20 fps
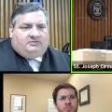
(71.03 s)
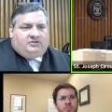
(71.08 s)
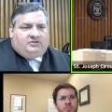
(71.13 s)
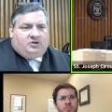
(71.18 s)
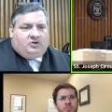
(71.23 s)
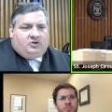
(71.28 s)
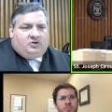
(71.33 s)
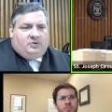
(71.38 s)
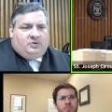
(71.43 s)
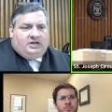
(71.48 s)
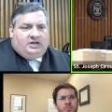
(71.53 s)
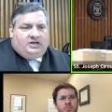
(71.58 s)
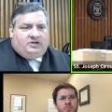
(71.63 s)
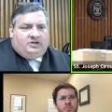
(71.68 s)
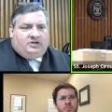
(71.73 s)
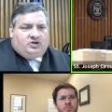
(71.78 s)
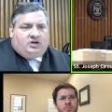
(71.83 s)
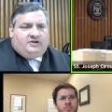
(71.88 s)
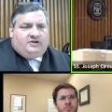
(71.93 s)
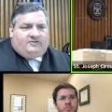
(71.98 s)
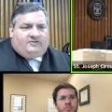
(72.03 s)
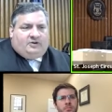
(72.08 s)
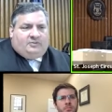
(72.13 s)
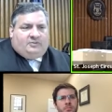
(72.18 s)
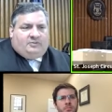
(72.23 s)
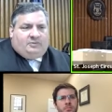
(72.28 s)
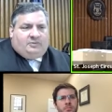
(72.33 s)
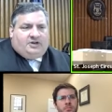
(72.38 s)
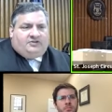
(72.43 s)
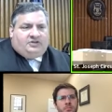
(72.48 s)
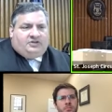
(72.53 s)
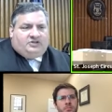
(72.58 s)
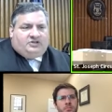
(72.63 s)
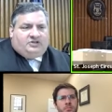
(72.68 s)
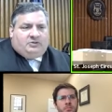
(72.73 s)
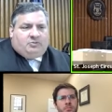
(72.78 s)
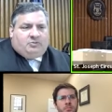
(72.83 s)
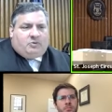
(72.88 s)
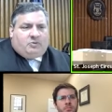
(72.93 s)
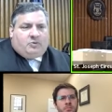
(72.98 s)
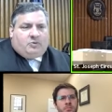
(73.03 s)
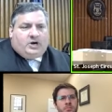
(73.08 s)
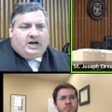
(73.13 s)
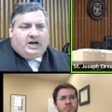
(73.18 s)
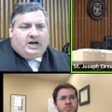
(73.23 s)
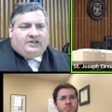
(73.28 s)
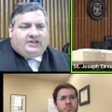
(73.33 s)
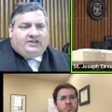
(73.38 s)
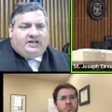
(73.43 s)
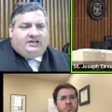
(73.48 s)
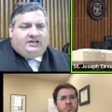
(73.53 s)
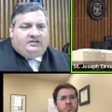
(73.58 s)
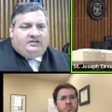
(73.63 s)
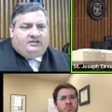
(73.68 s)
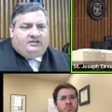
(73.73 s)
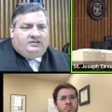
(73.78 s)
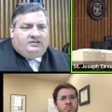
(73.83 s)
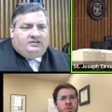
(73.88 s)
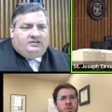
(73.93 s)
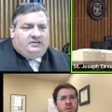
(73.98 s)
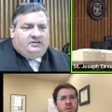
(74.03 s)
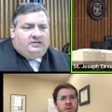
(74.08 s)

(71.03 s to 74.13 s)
So can we adjourn it for a month and see where we're at then?